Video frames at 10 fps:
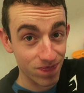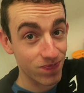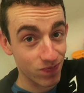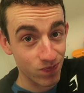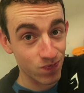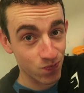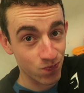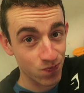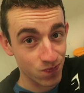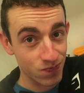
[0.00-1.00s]
And you're
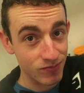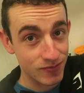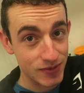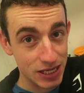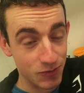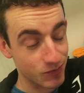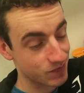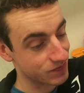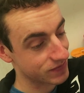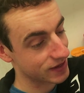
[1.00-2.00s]
just sitting here
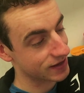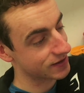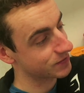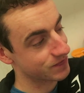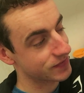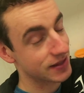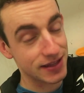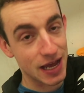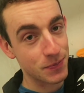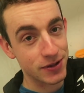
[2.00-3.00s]
doing nothing,
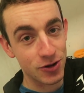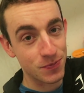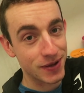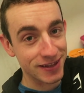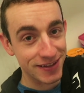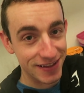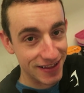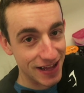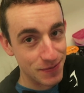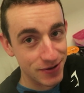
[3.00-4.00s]
man. Lapping it up,
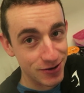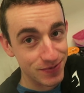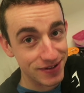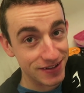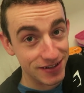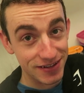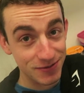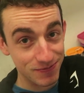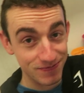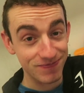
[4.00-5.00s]
man. This is how it's done in
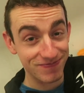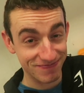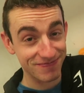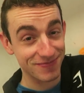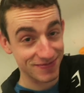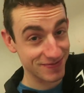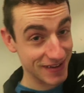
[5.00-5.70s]
New Elements Fitness, man.